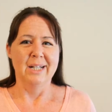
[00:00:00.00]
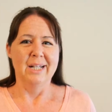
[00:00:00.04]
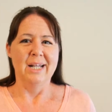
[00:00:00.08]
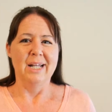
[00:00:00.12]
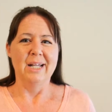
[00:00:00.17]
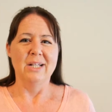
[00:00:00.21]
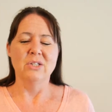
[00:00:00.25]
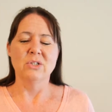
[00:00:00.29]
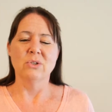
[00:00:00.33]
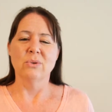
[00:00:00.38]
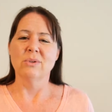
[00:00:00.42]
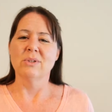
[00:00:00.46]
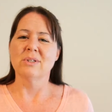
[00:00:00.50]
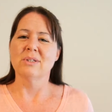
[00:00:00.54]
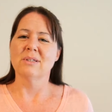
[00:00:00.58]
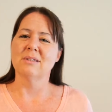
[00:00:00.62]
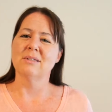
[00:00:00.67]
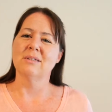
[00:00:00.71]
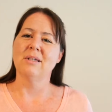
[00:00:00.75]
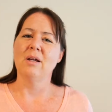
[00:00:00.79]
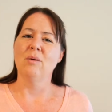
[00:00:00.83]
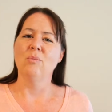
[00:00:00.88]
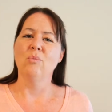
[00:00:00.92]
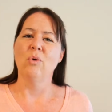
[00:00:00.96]
And so it's the
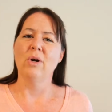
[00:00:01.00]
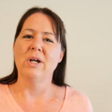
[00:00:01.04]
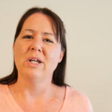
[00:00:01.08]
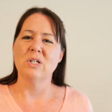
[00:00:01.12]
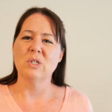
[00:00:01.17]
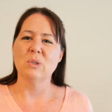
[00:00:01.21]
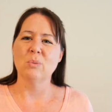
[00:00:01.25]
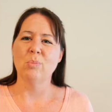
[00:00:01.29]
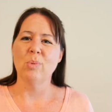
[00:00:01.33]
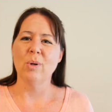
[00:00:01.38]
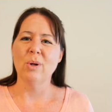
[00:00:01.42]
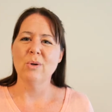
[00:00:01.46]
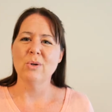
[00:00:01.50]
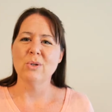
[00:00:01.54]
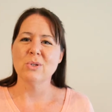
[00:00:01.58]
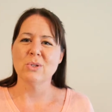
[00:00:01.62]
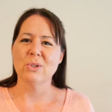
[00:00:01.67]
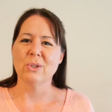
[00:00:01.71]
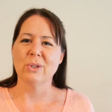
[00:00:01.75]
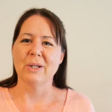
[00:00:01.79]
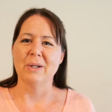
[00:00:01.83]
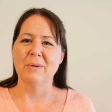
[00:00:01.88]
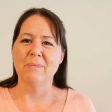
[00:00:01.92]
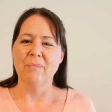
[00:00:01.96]
same way
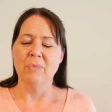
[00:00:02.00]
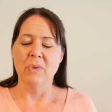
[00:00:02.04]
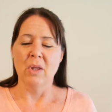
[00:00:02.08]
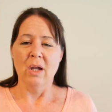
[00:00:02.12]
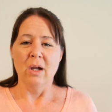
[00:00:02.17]
spiritually.